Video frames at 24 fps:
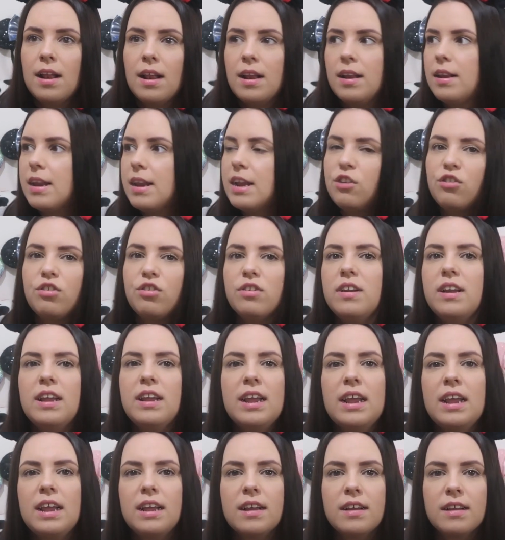
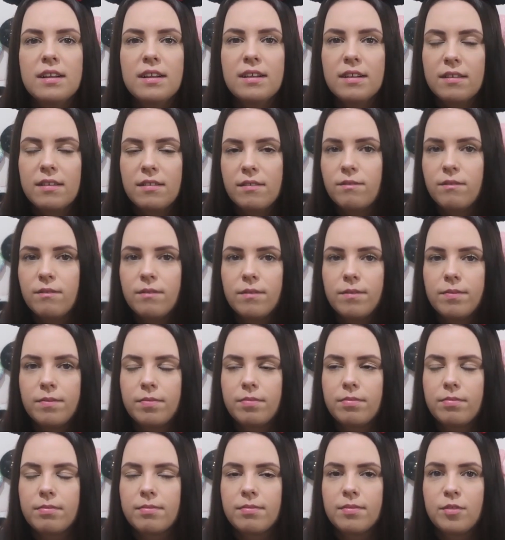Literally
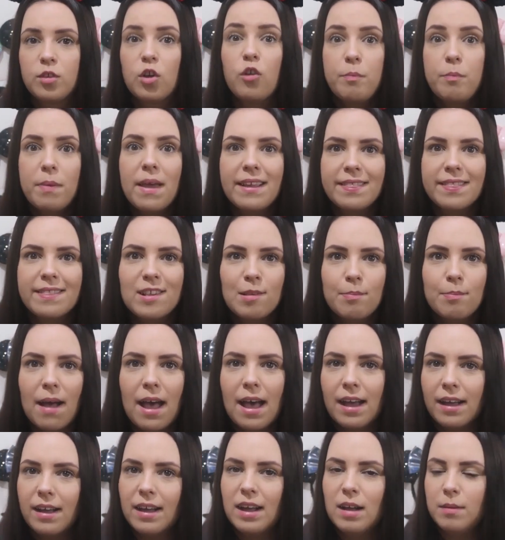to have picked this
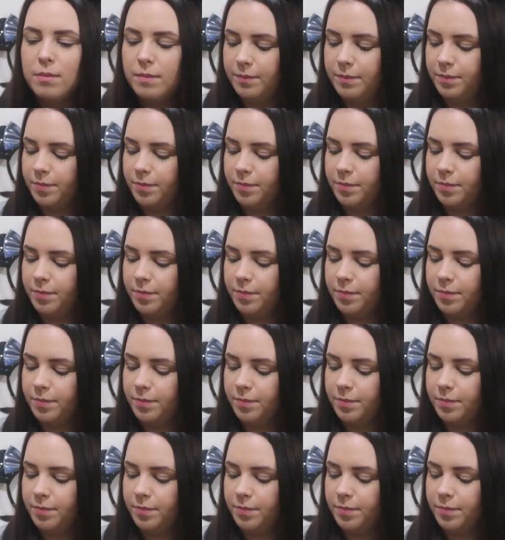bag up.